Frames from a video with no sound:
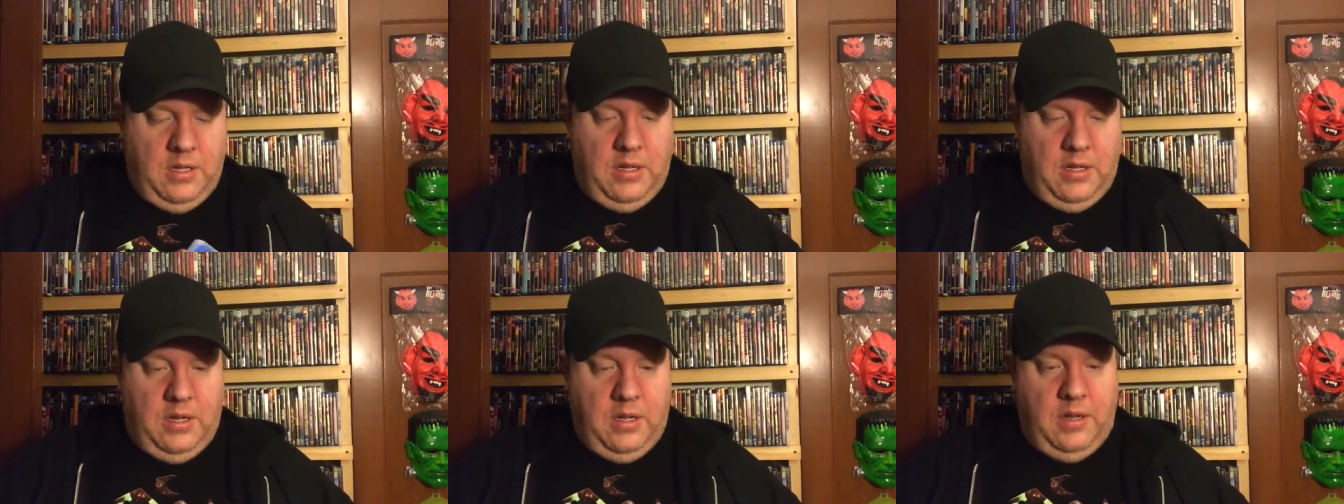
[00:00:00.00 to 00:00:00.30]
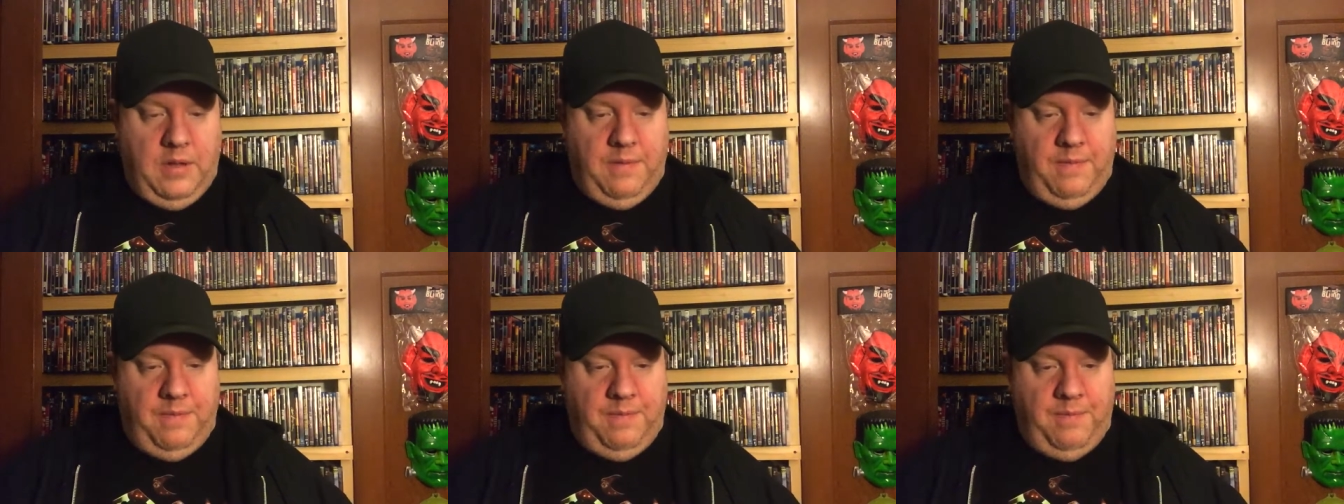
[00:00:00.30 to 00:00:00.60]

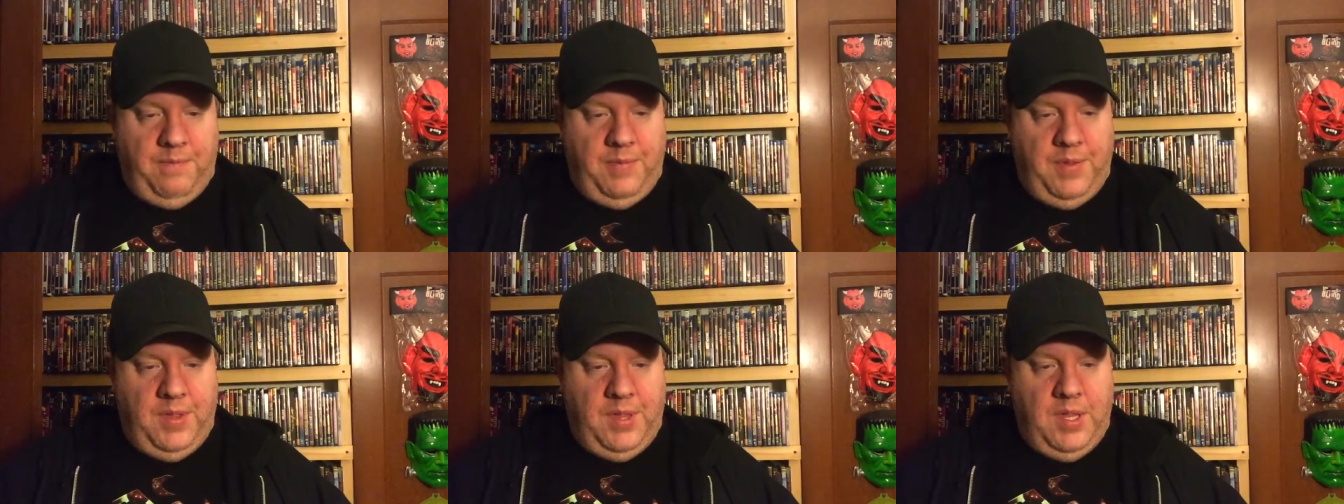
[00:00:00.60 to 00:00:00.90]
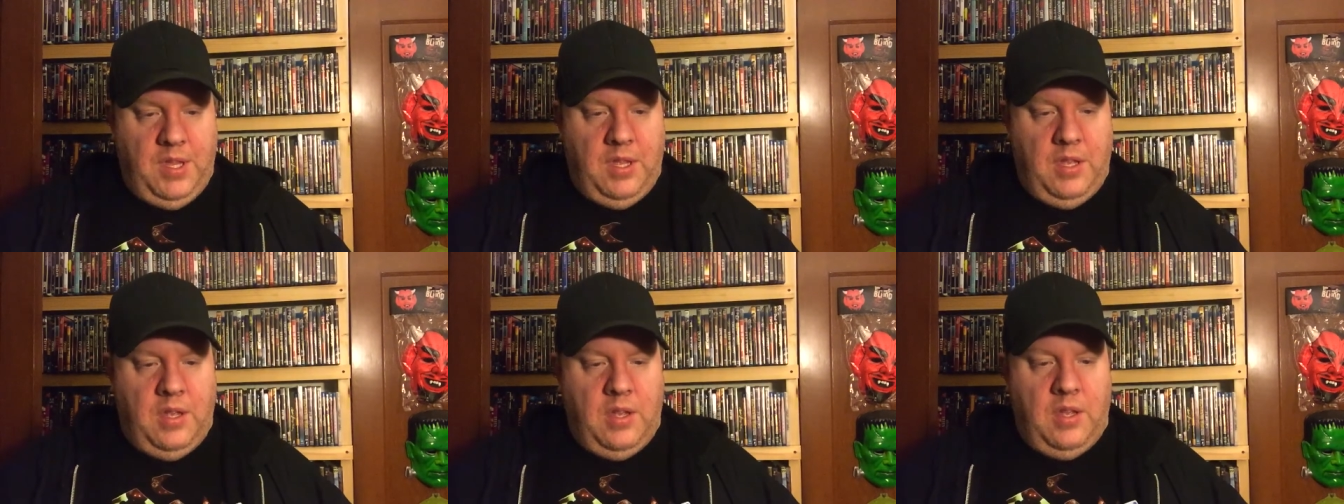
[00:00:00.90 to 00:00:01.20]
uh,
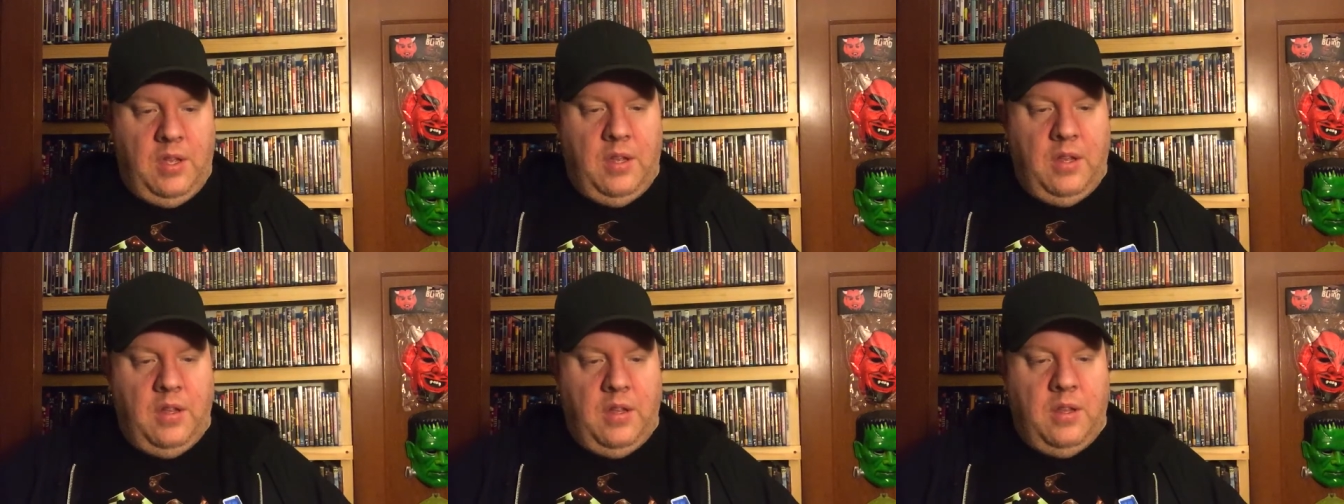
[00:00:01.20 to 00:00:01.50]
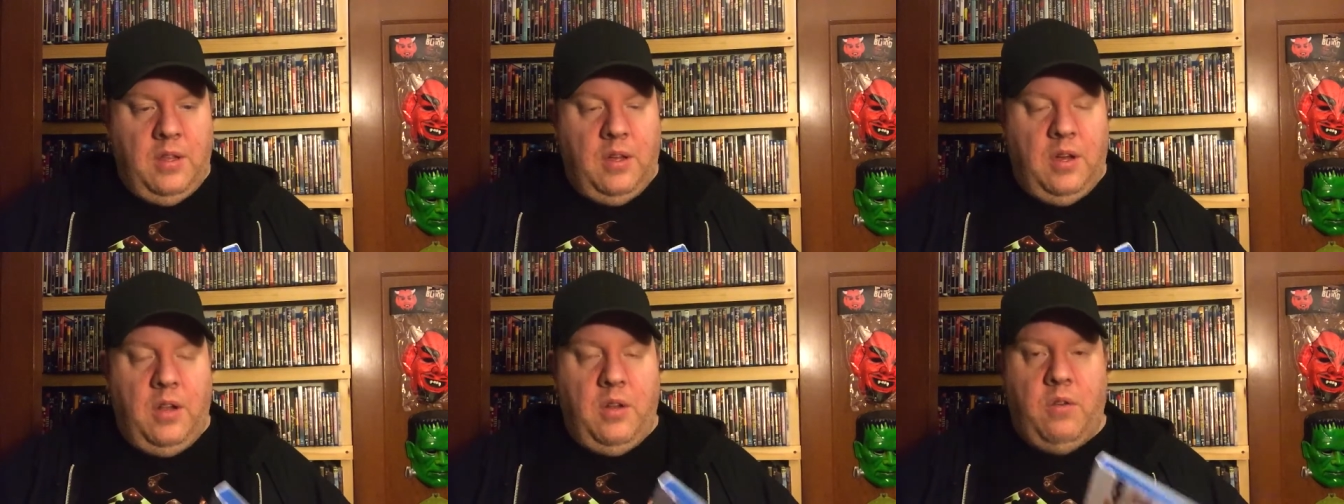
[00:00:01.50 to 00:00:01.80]

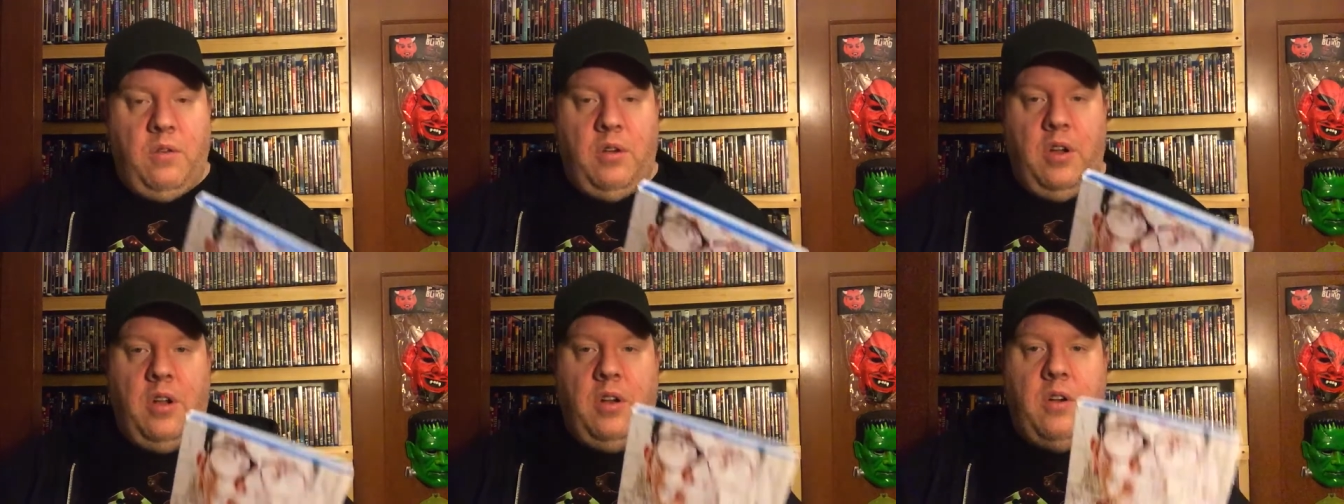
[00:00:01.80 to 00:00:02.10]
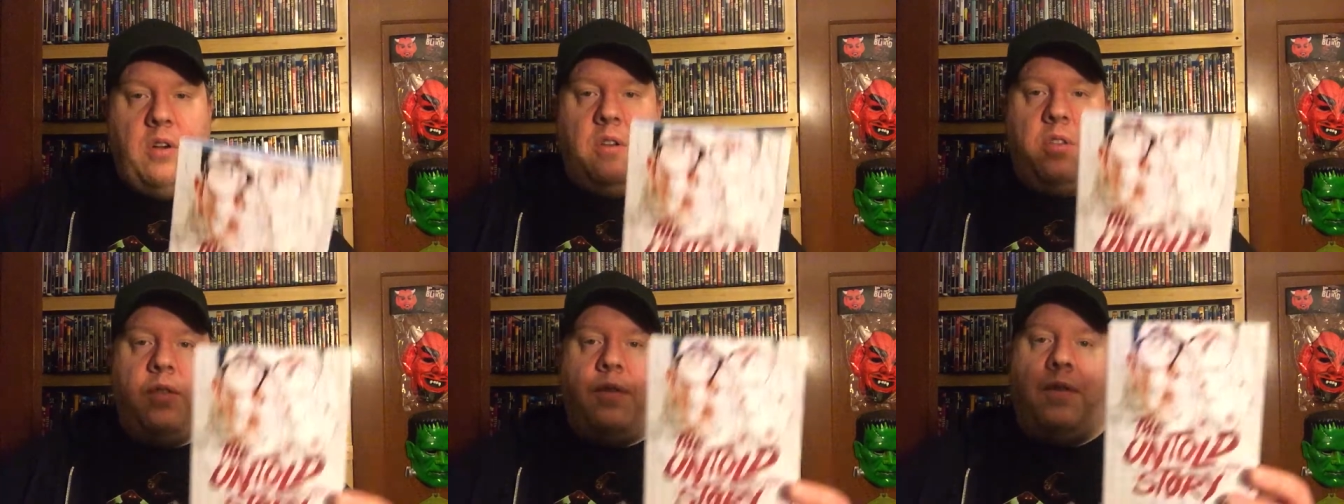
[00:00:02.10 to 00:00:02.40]
Un
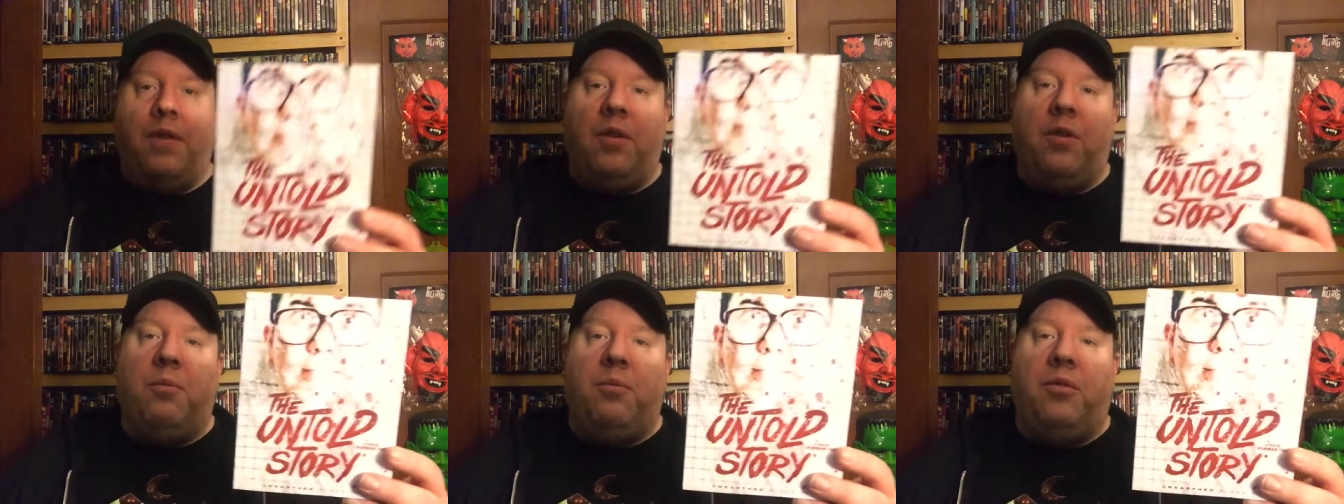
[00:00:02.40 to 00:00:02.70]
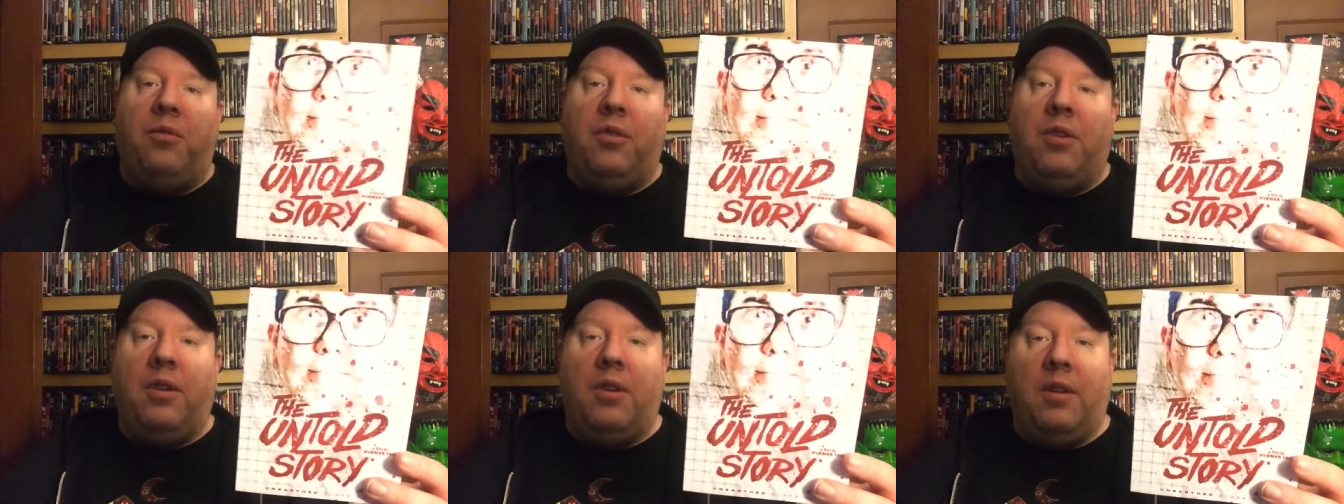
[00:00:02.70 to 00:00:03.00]
unearthed
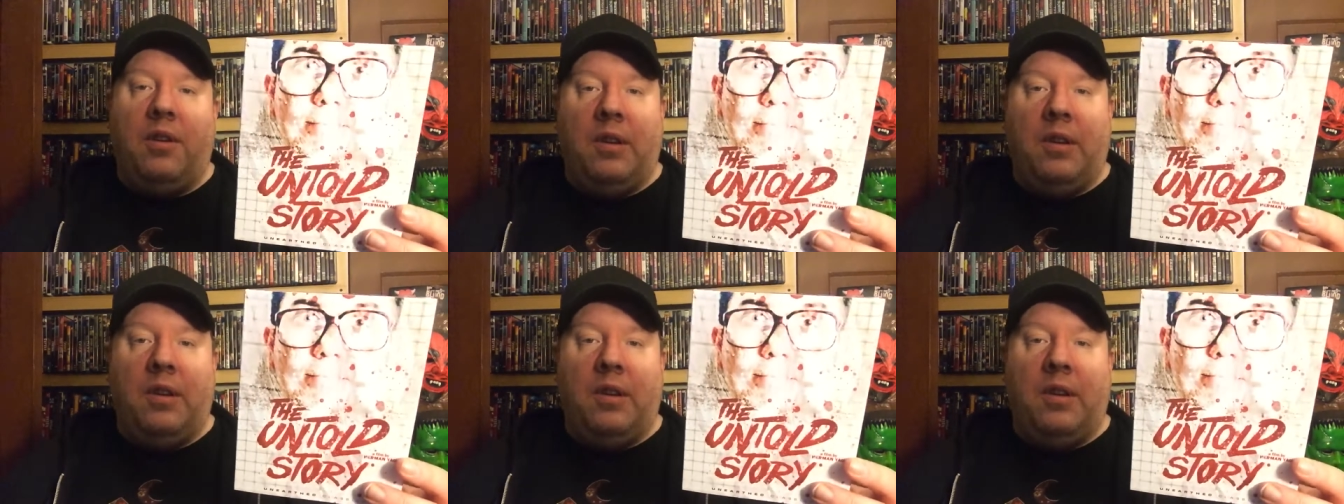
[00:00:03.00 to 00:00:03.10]
films.